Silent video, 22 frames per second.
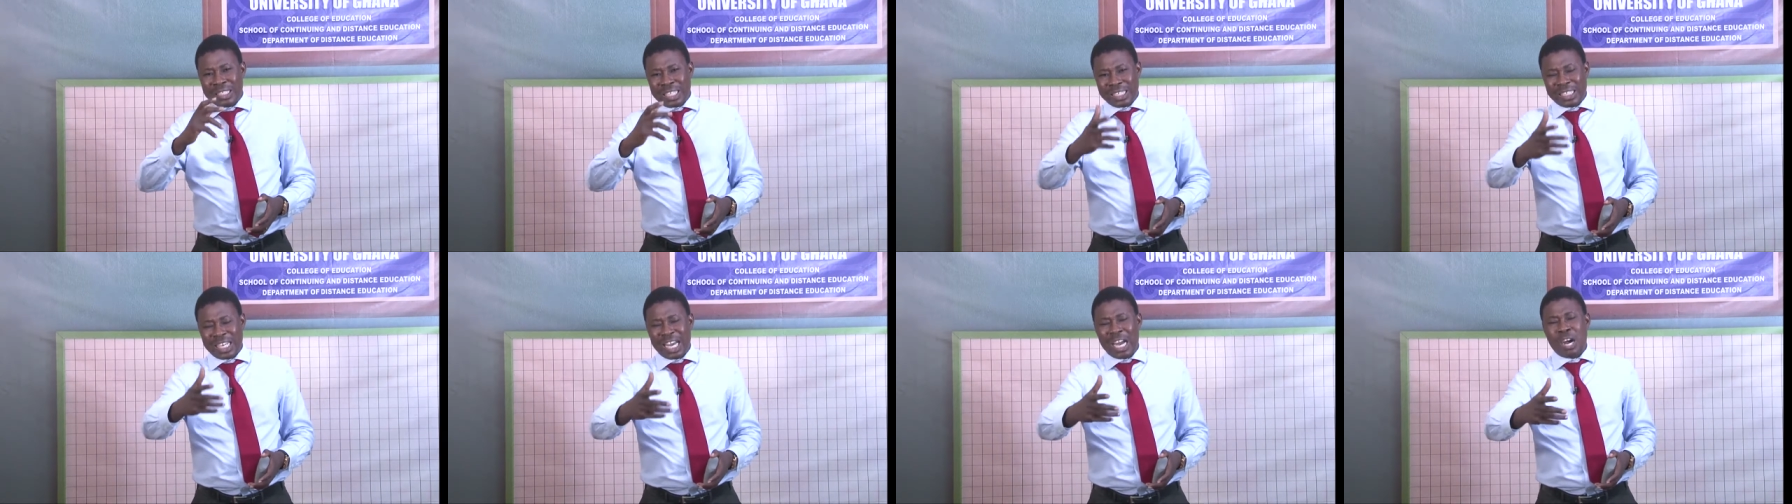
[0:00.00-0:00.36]

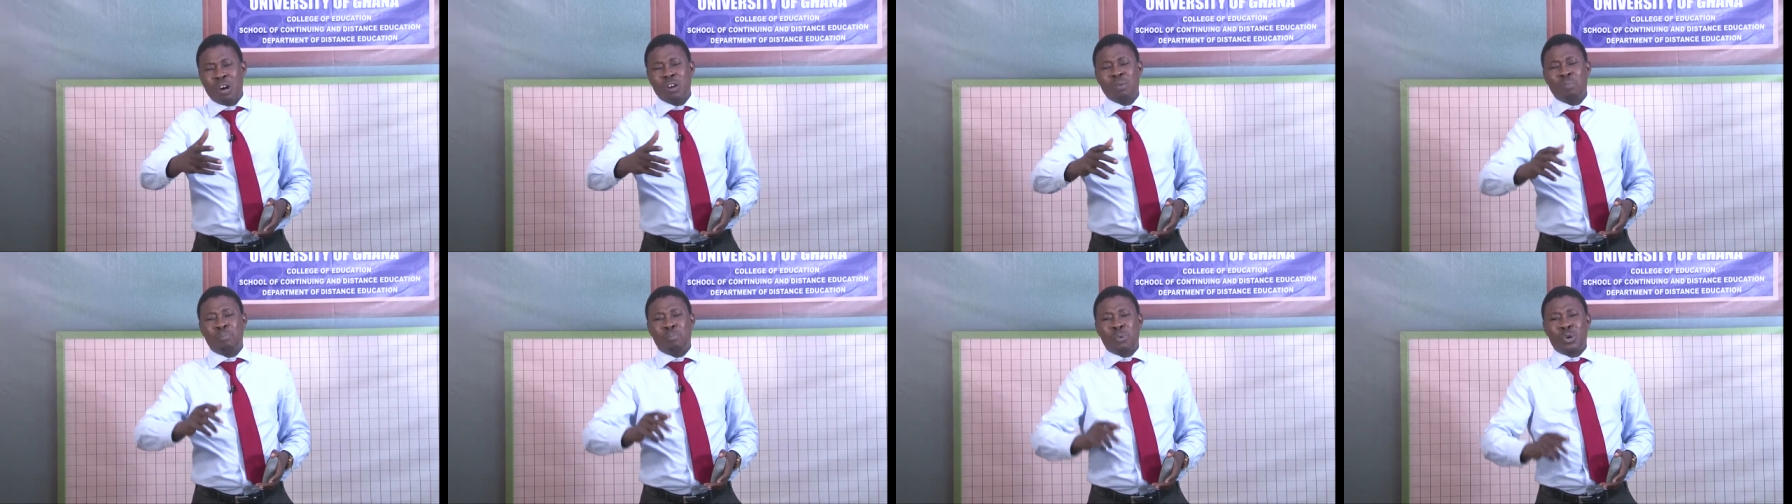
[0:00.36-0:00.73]
that's
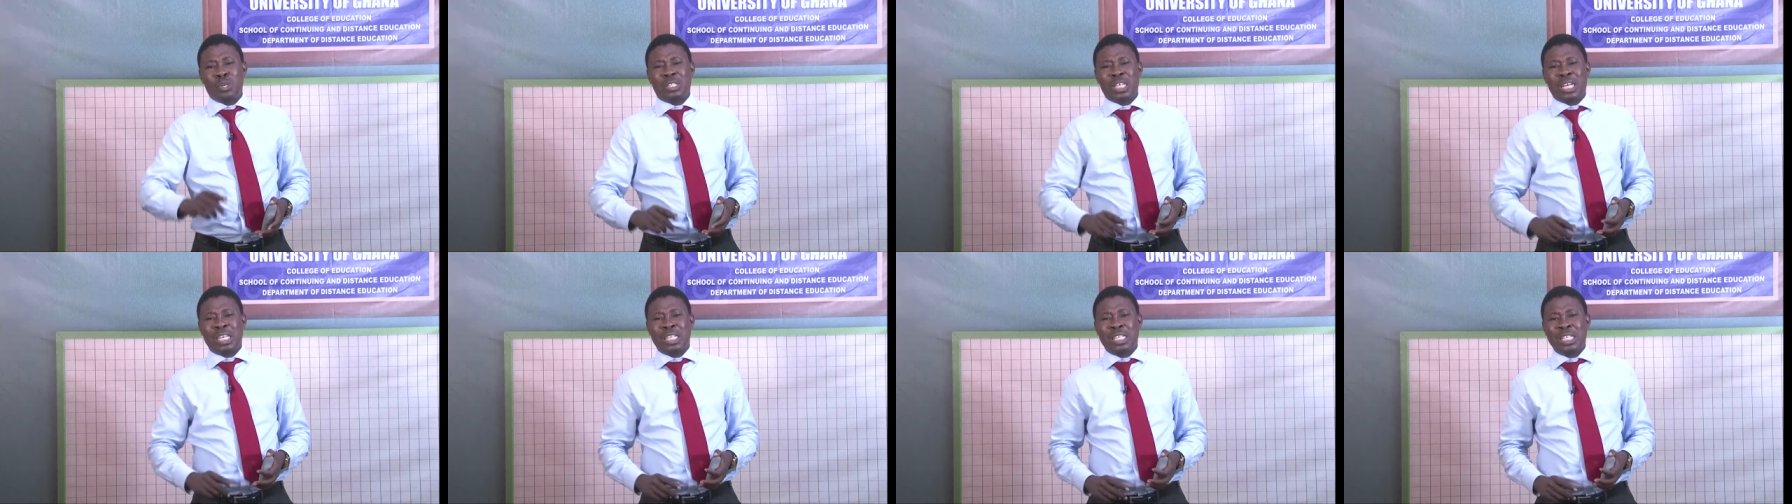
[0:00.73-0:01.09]
how
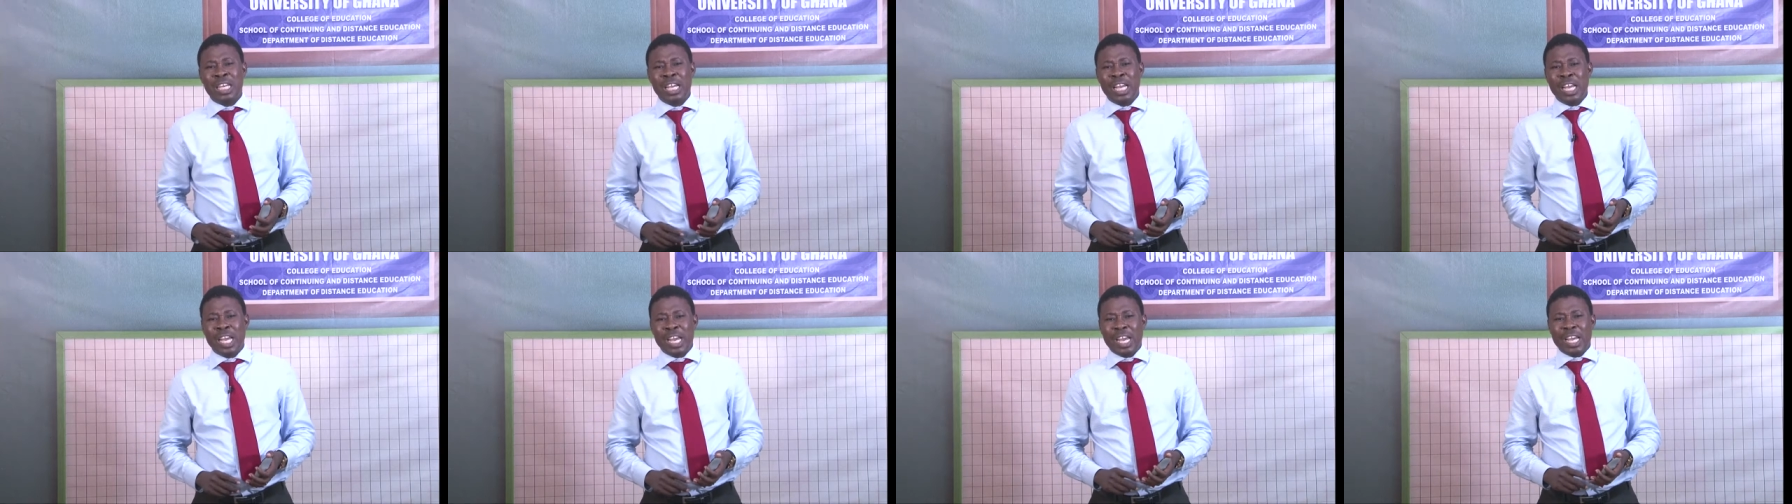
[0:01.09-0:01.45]
important
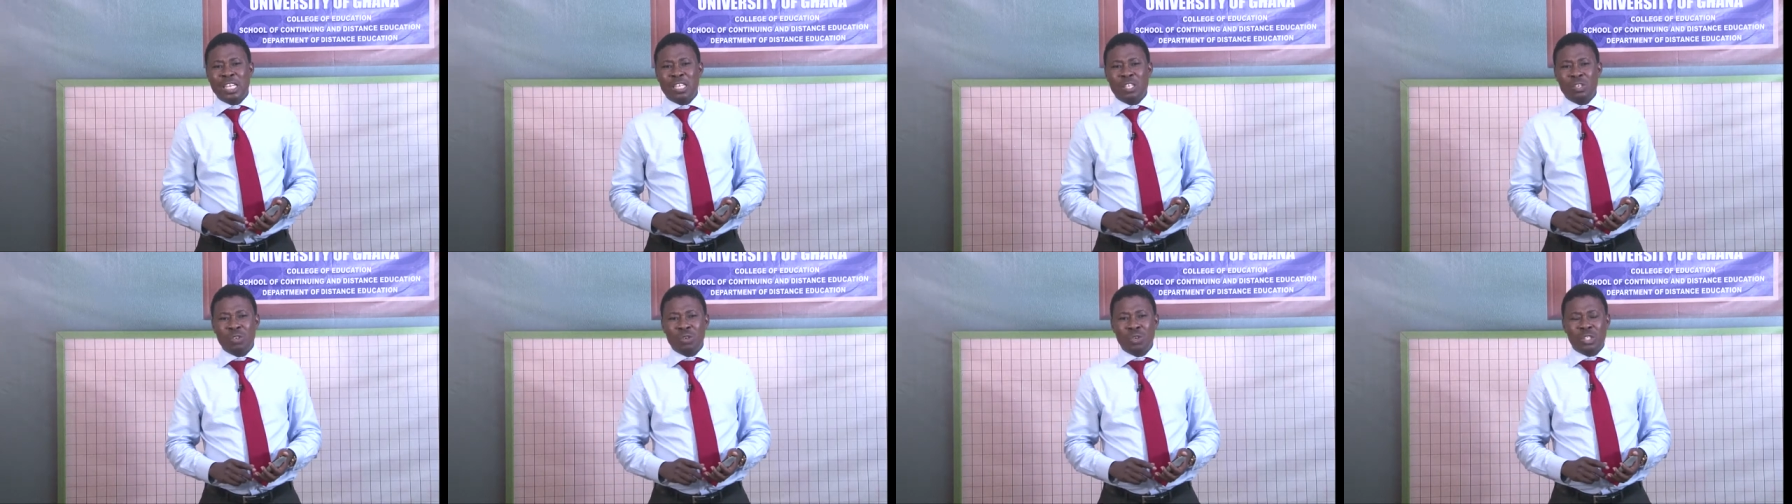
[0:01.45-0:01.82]

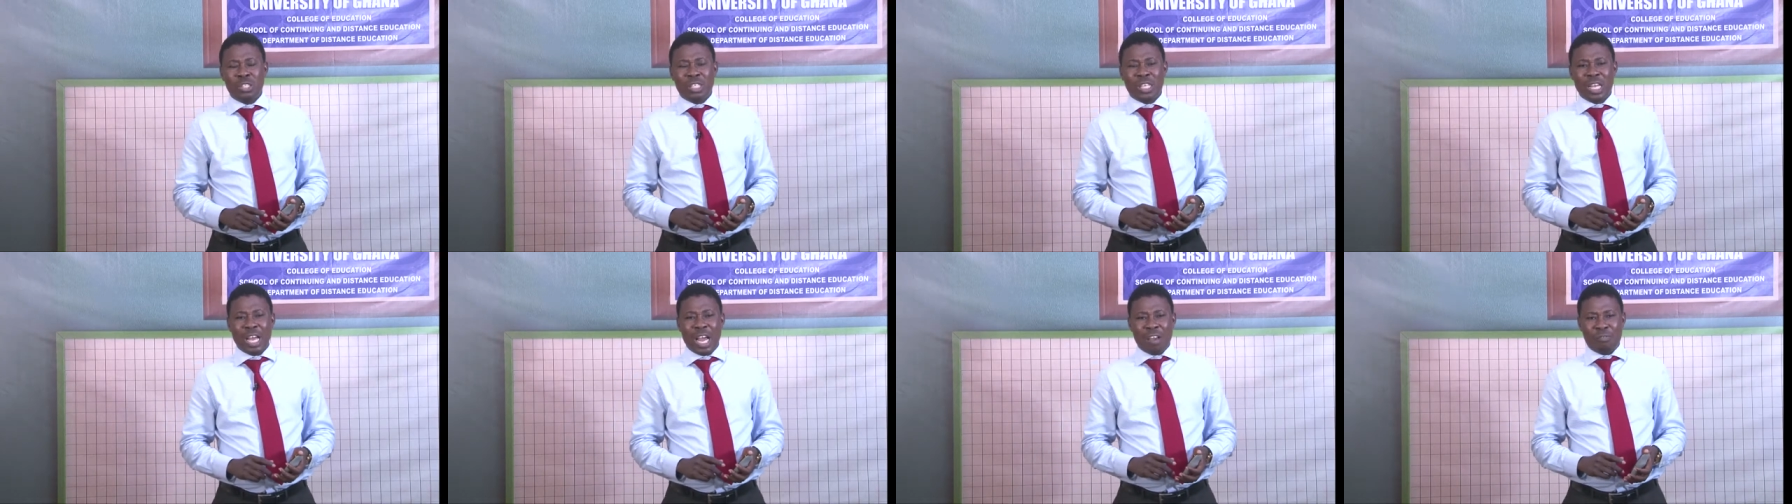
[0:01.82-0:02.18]

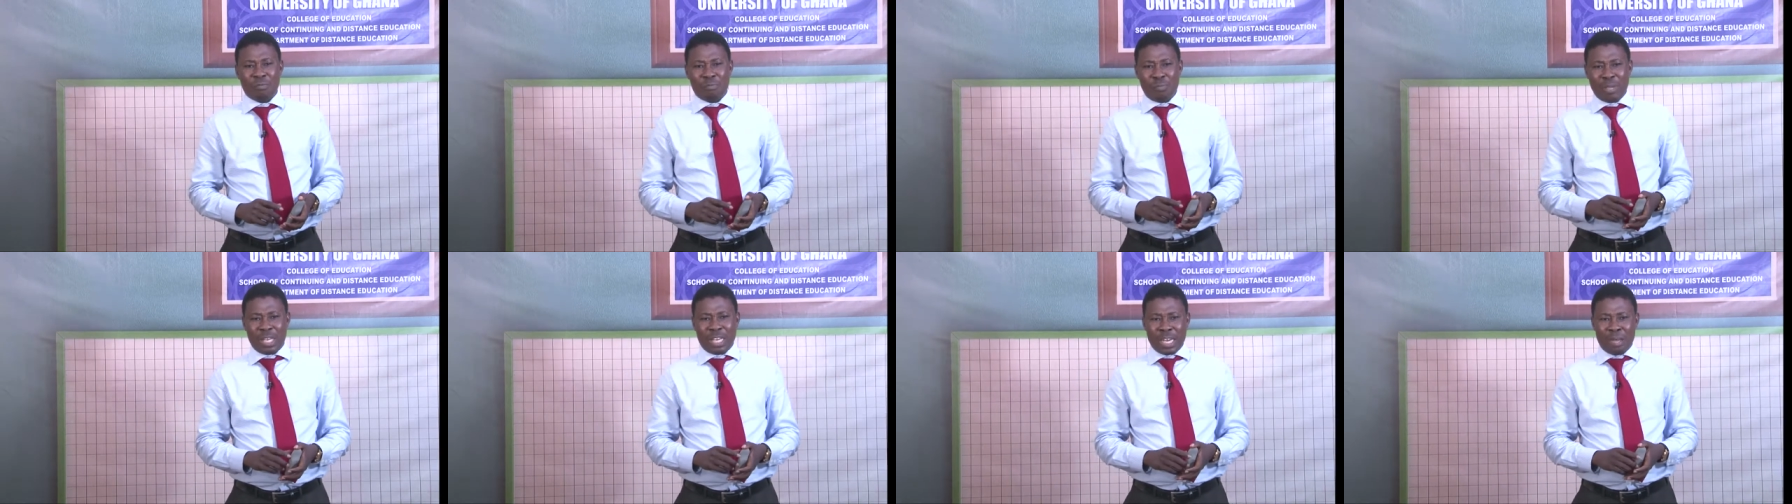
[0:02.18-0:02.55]
NGOs
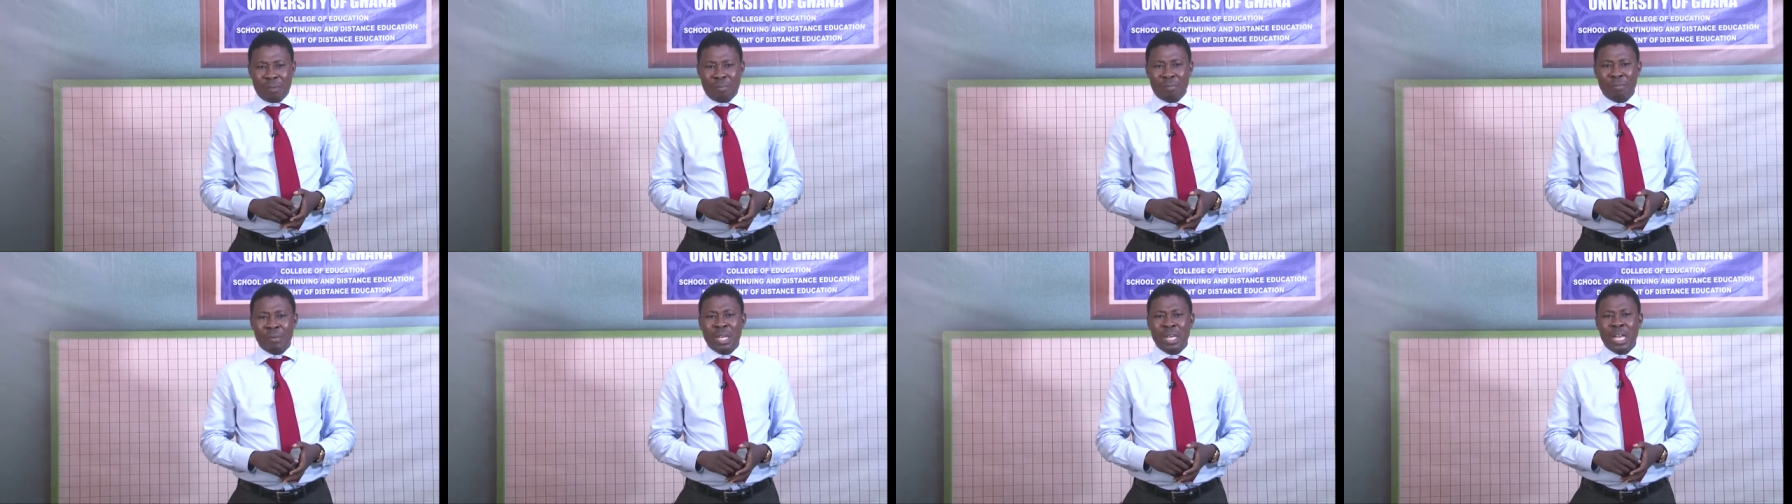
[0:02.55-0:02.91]
have
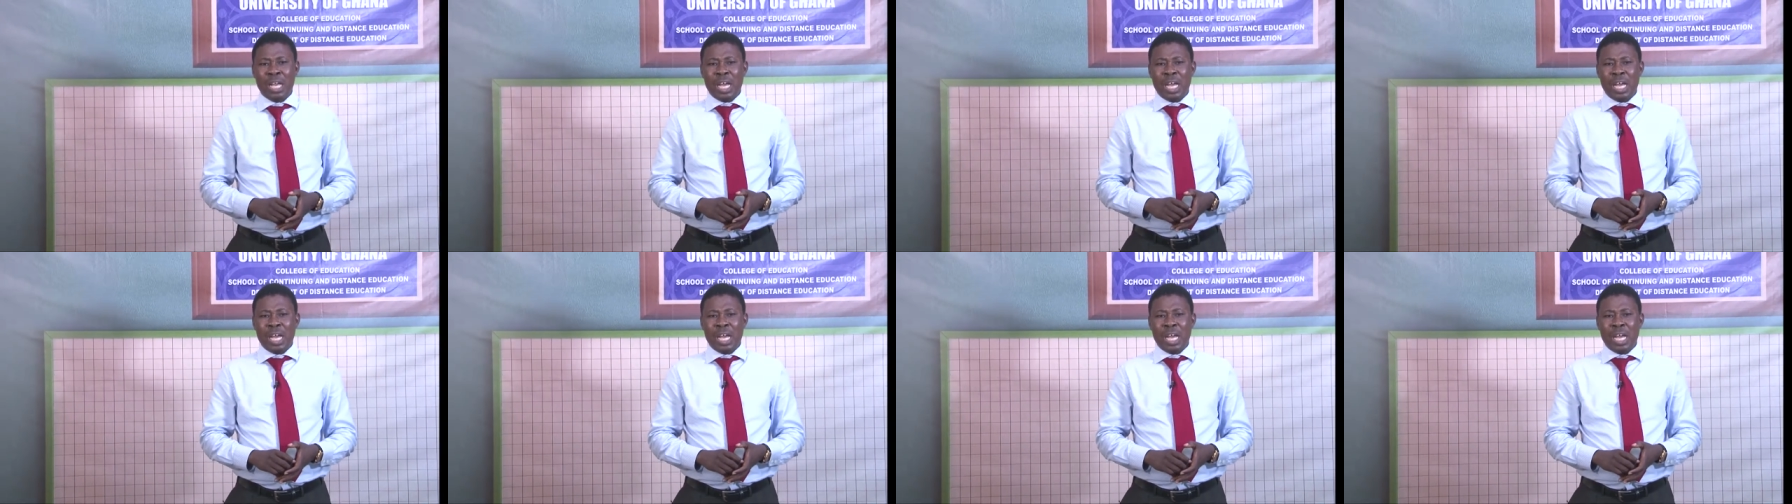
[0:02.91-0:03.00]
become.